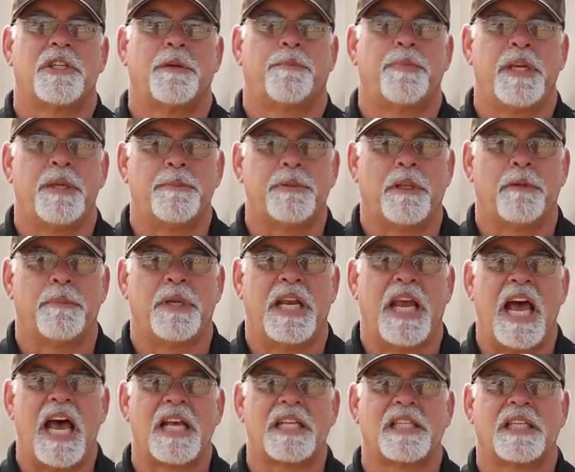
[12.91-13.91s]
that people have been
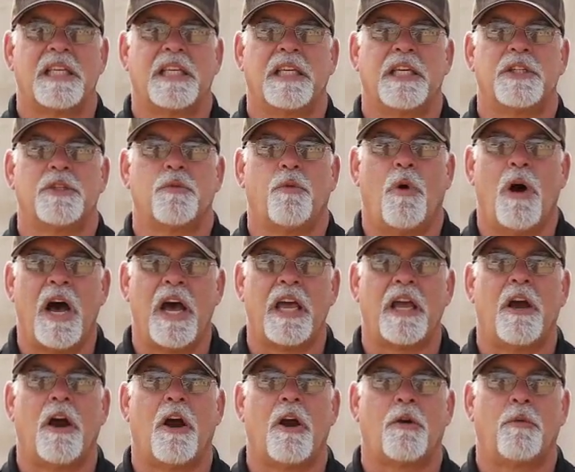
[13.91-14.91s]
asking is
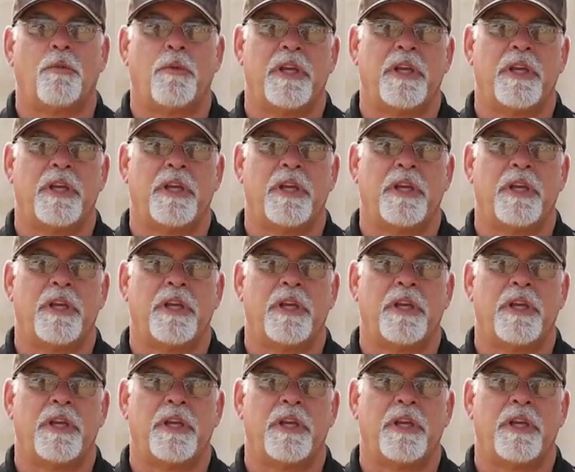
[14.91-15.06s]
why aren't